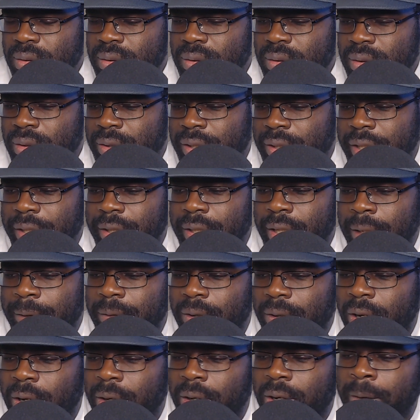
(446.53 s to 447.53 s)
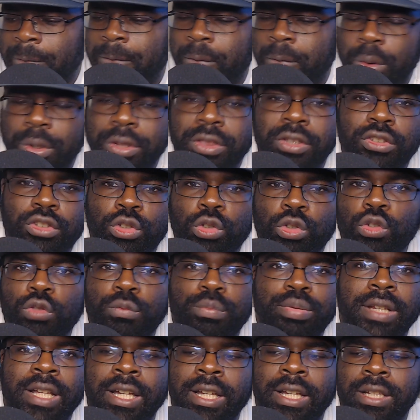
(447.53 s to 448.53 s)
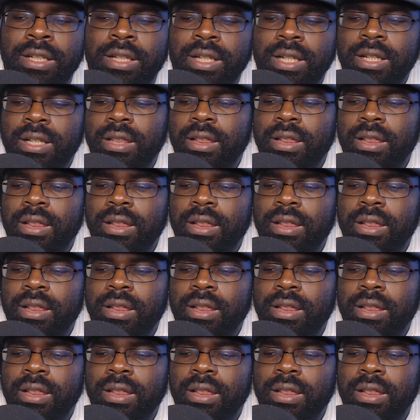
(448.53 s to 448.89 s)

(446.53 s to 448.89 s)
Okay, a 4th-and-2 play